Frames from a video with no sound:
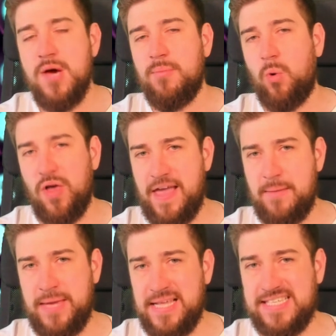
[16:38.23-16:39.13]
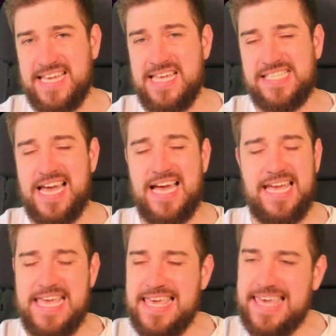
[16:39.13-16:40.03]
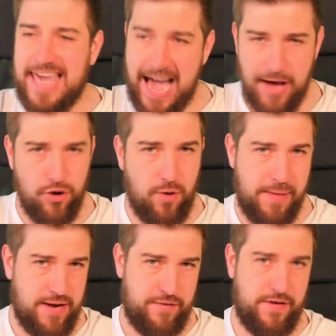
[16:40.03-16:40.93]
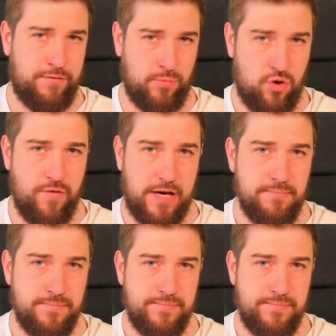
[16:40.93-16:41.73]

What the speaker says: But what that means is that he cannot benefit from cover.